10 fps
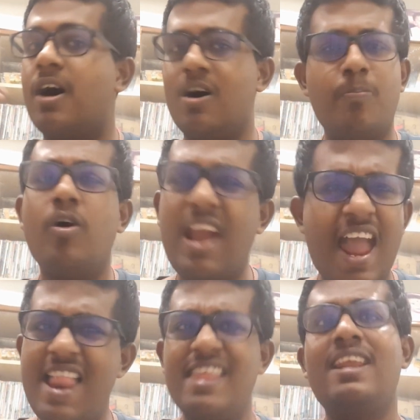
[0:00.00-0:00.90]
about
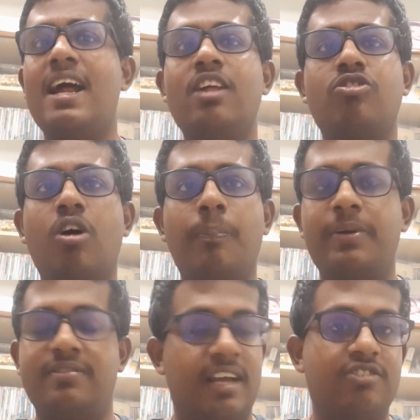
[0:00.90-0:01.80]
any other
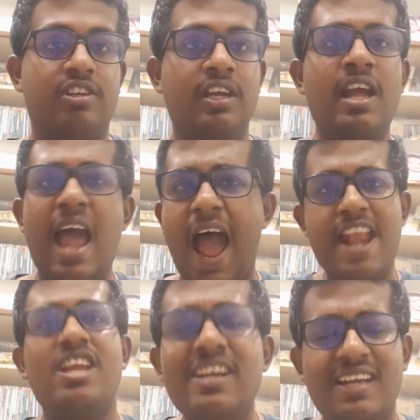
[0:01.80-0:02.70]
topics actually, and
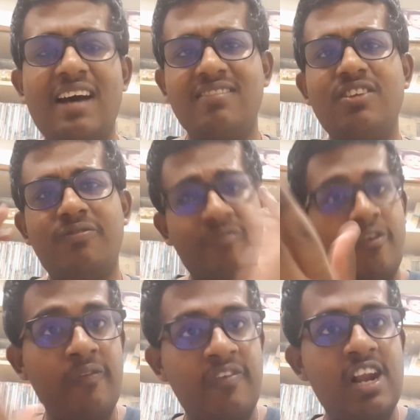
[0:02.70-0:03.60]
it doesn't
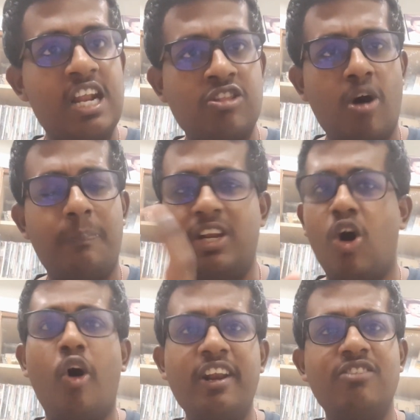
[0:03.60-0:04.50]
fulfill the topic, the
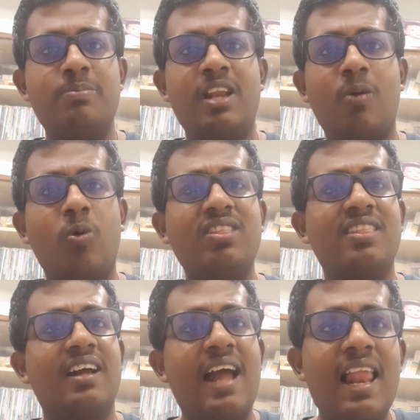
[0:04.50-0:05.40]
audience be like, what
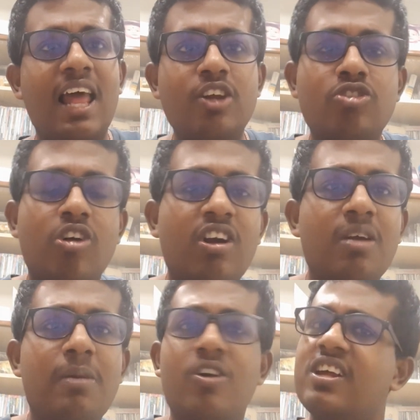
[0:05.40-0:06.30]
the hell are you talking
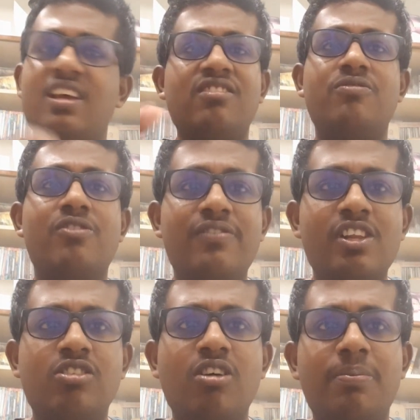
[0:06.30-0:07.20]
about? It doesn't fulfill
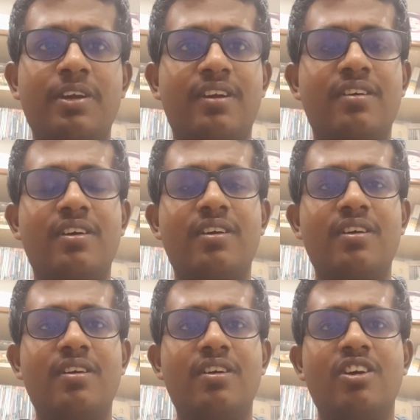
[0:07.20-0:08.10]
the topic.
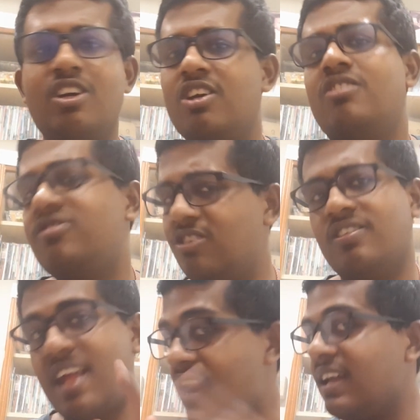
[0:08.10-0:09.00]
So
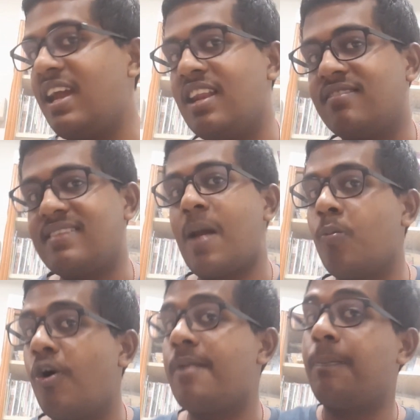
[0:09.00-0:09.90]
then again, step
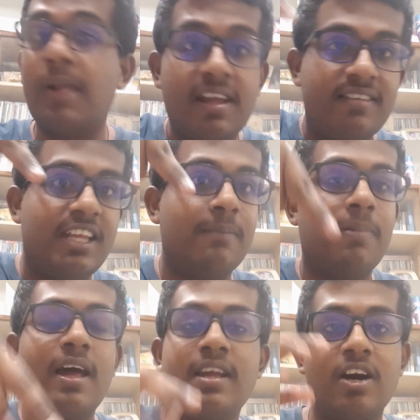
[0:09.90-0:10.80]
1 plays in
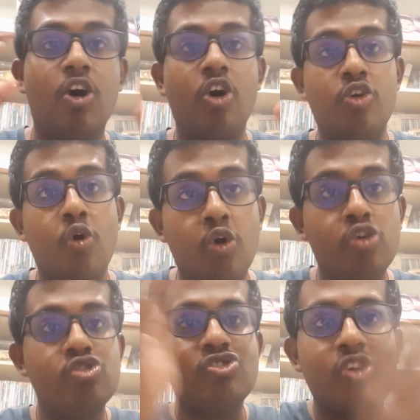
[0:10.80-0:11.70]
play here.
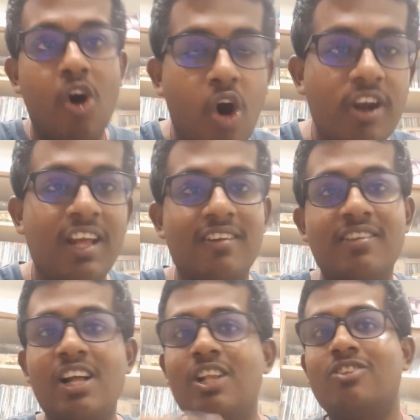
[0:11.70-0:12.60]
Know your audience.
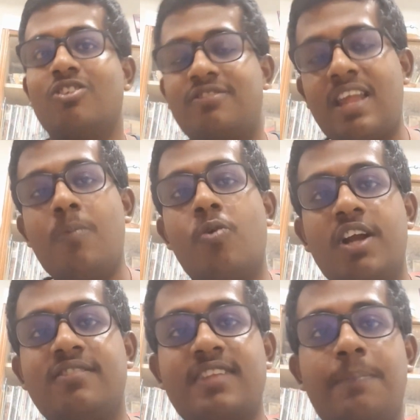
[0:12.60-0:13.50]
So step
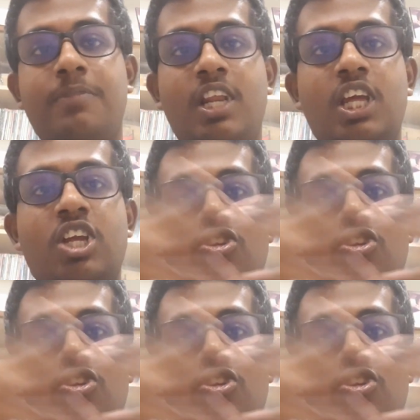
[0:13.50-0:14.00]
1, step 3,